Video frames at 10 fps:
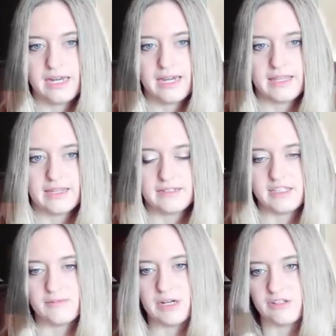And then
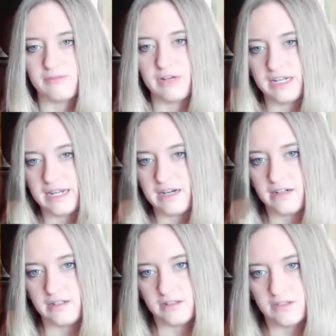some other medicated
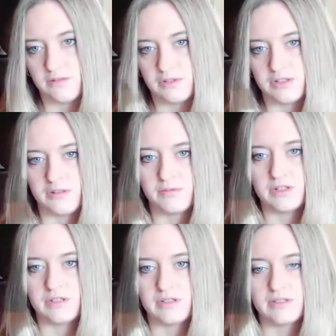adults
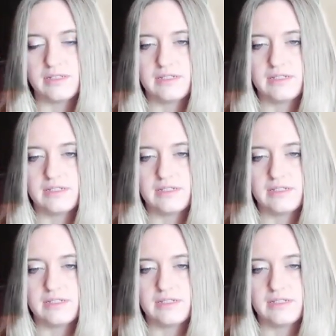were